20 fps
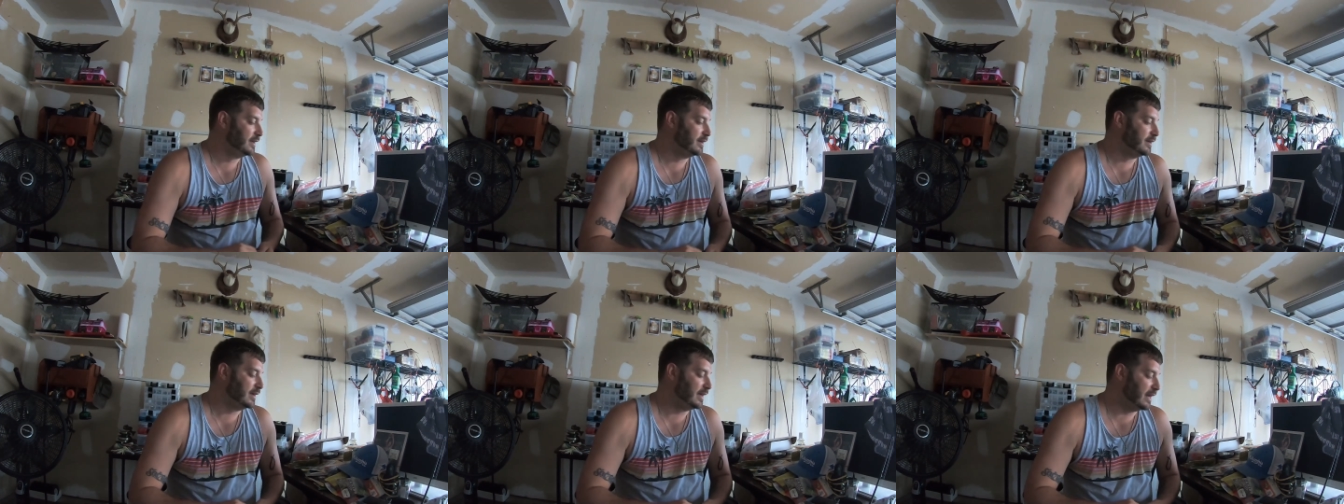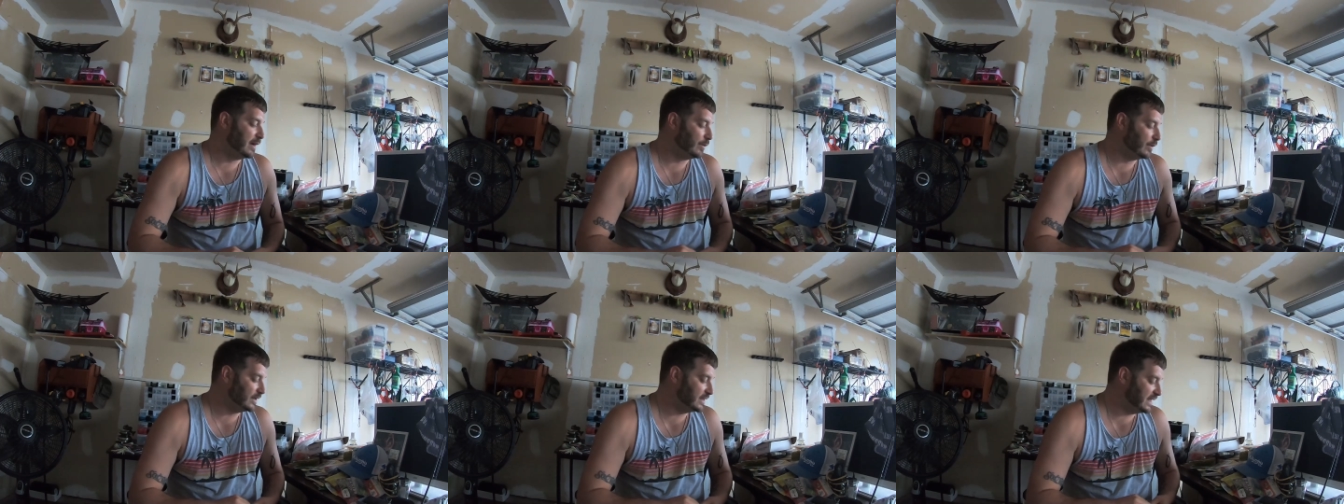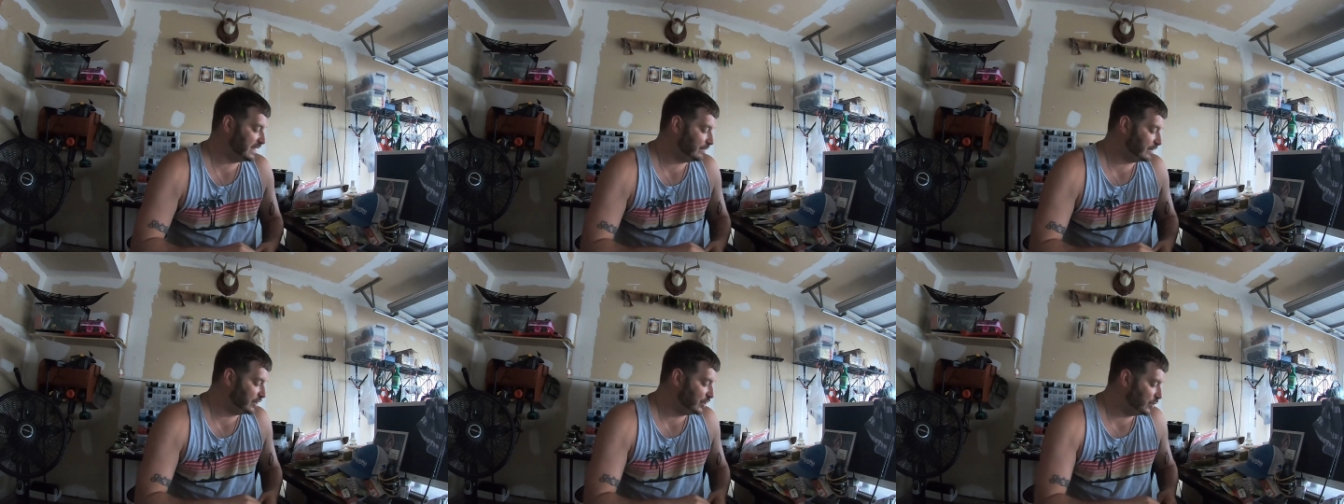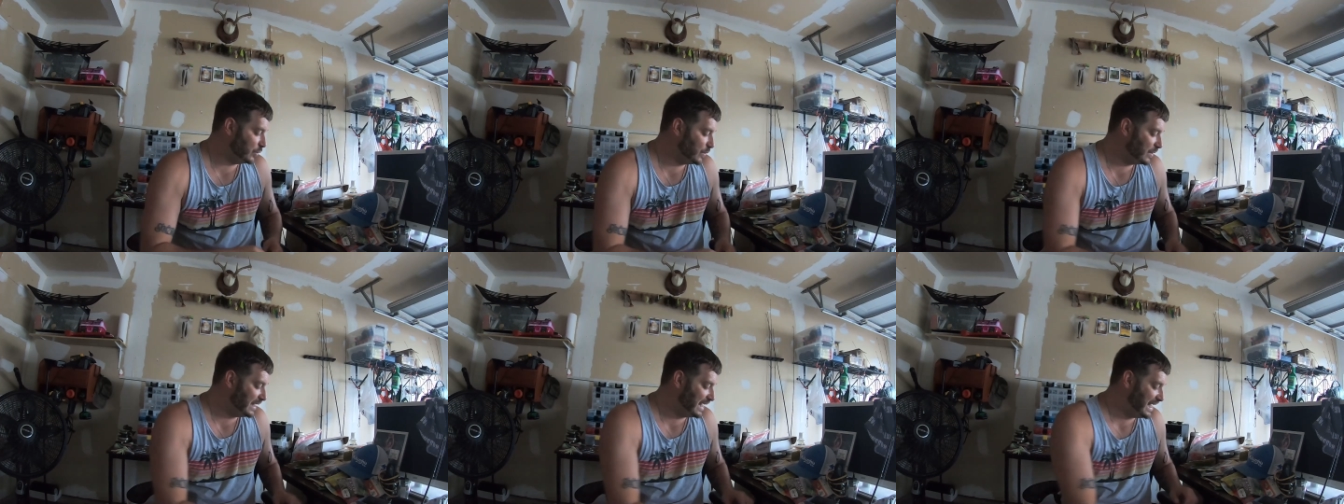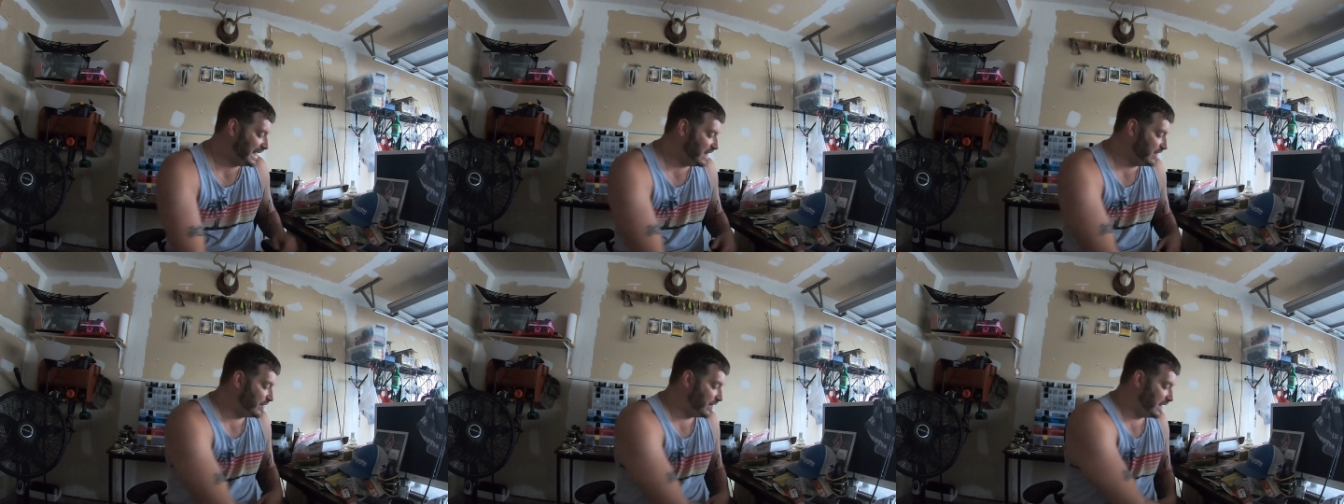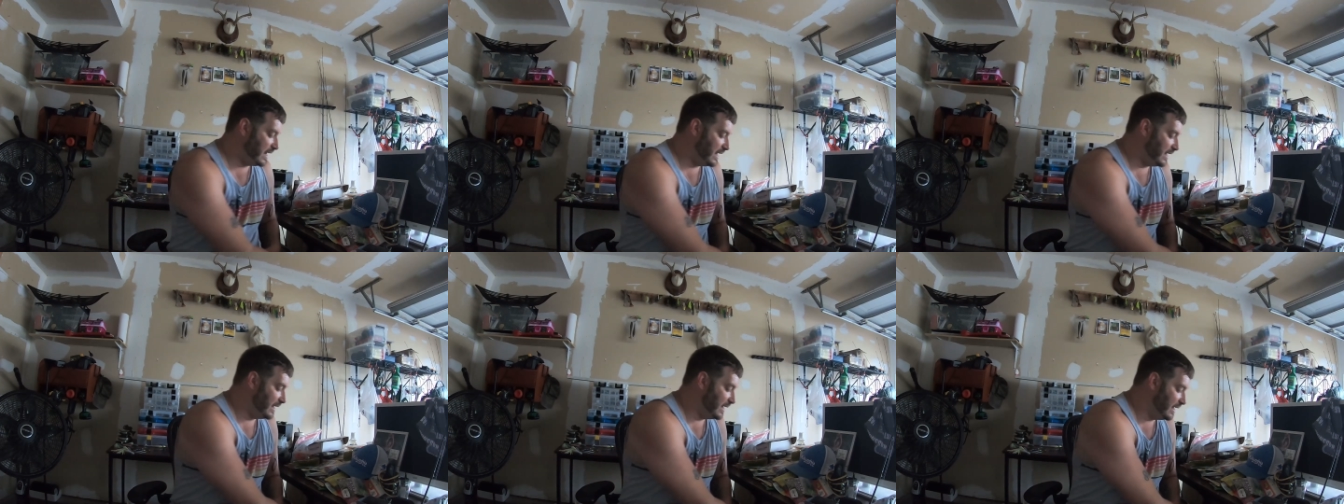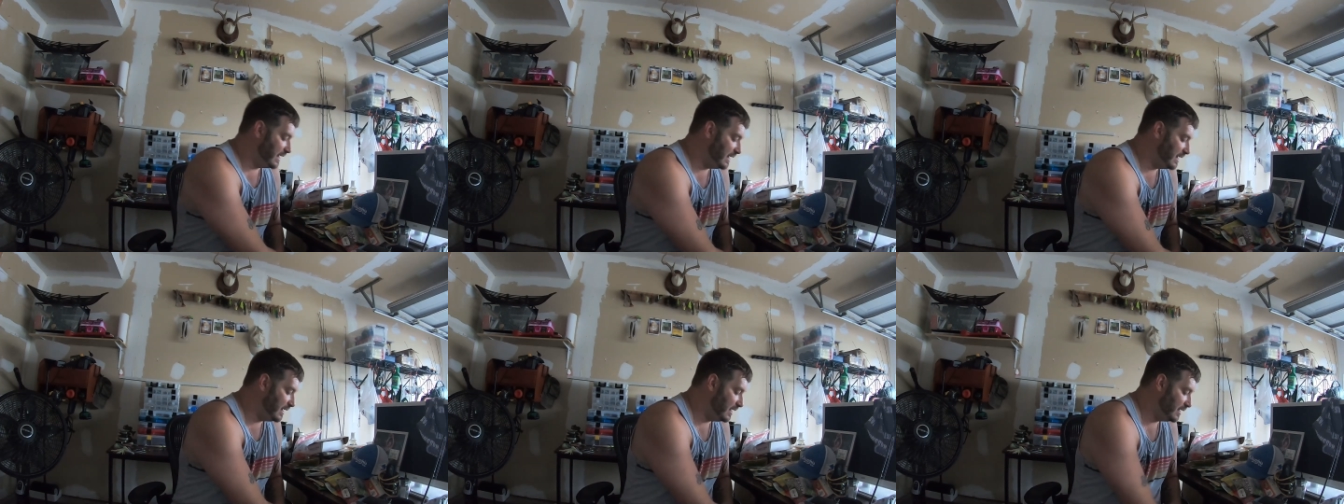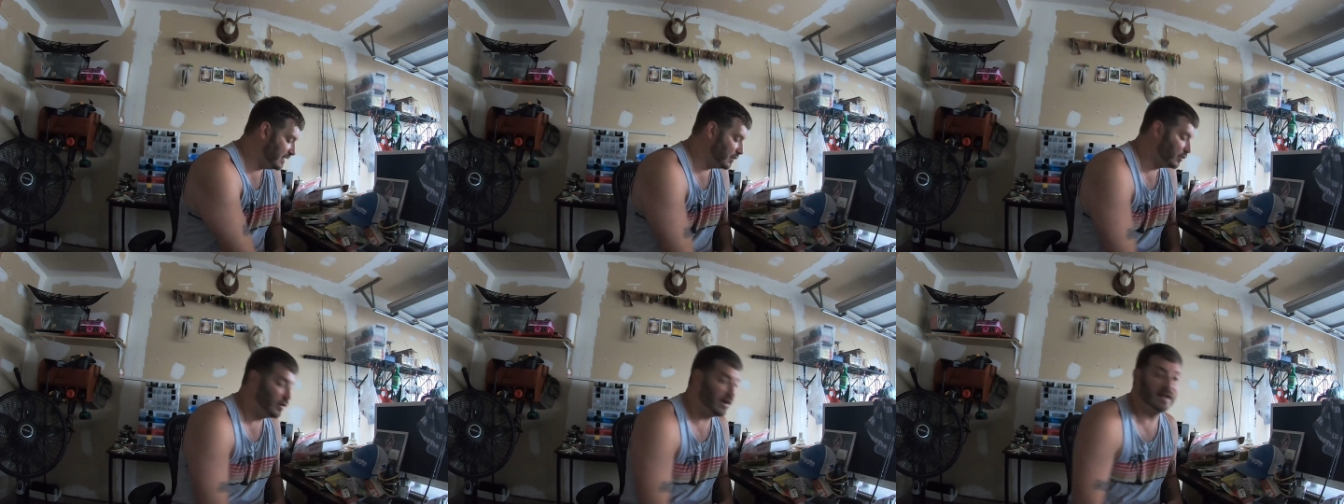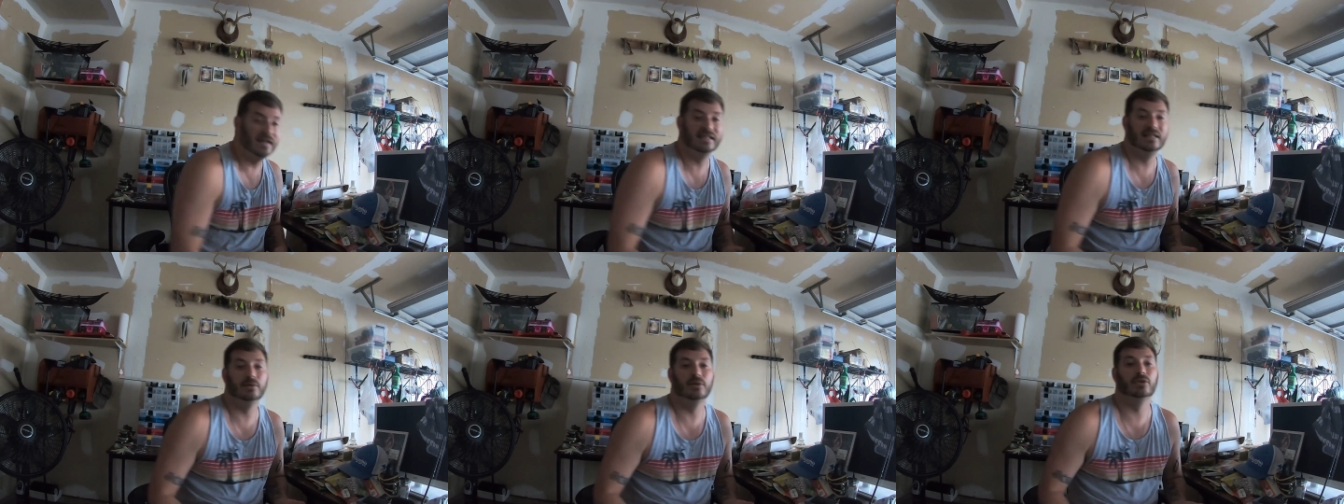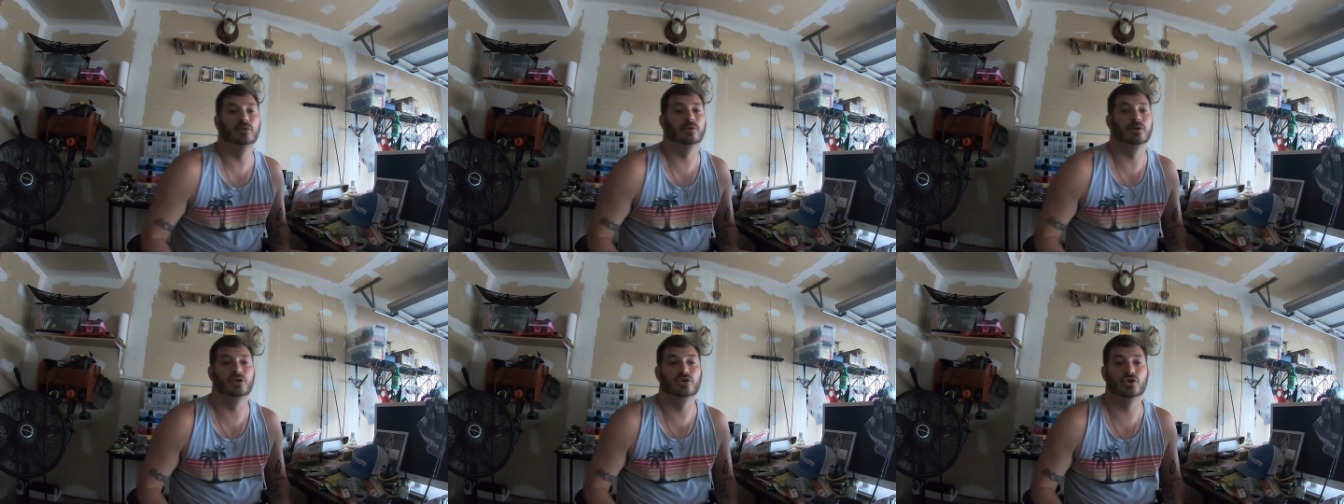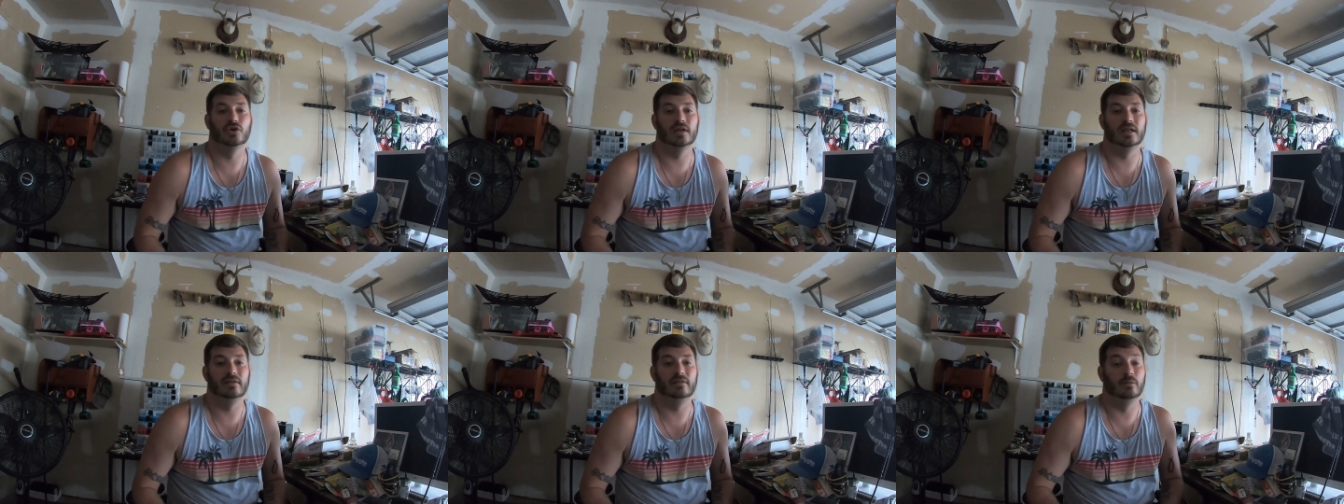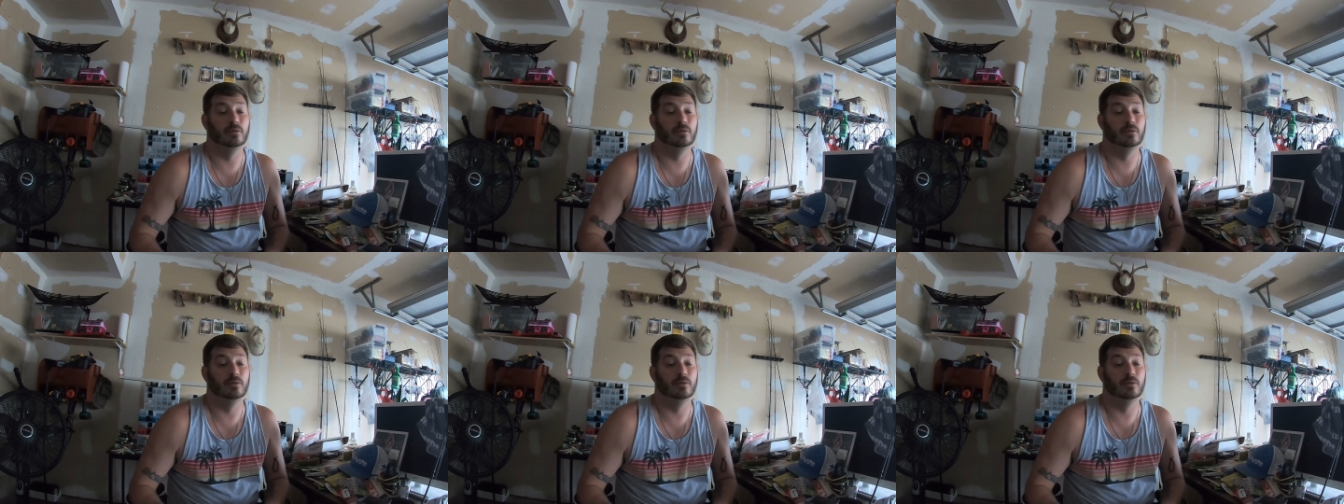And I wasn't even doing anything crazy with the retrieve.